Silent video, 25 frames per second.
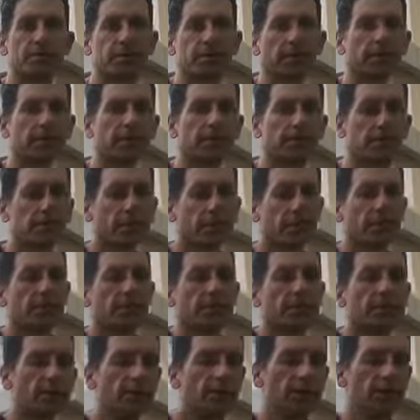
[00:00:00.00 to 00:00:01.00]
You know, it'll tell
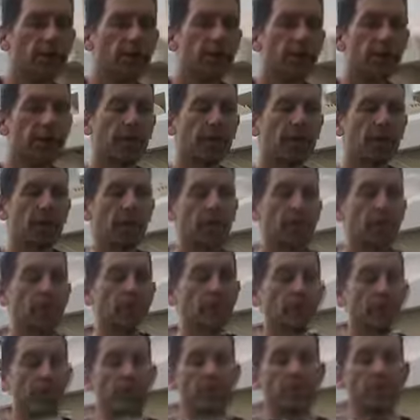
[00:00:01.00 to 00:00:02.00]
you, you know,
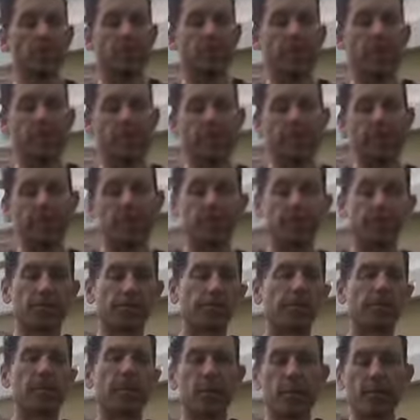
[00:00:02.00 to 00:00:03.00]
the fact that you're
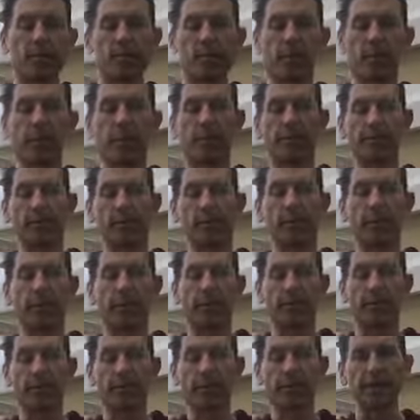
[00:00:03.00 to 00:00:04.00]
still hungry after
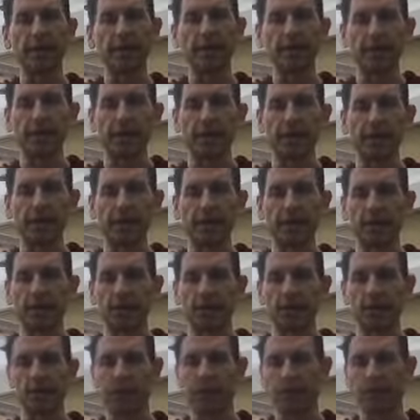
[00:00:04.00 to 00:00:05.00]
eating, you
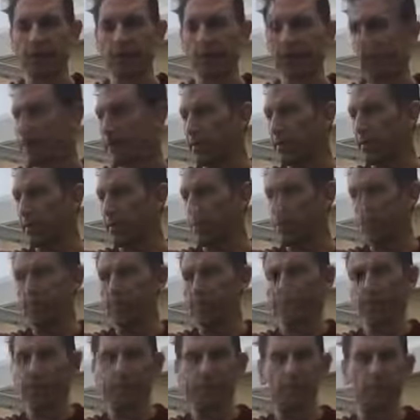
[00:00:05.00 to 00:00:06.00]
know,
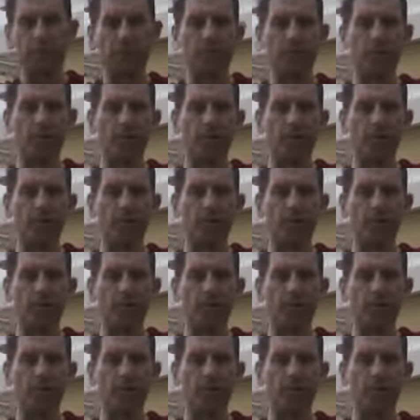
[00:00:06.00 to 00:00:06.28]
the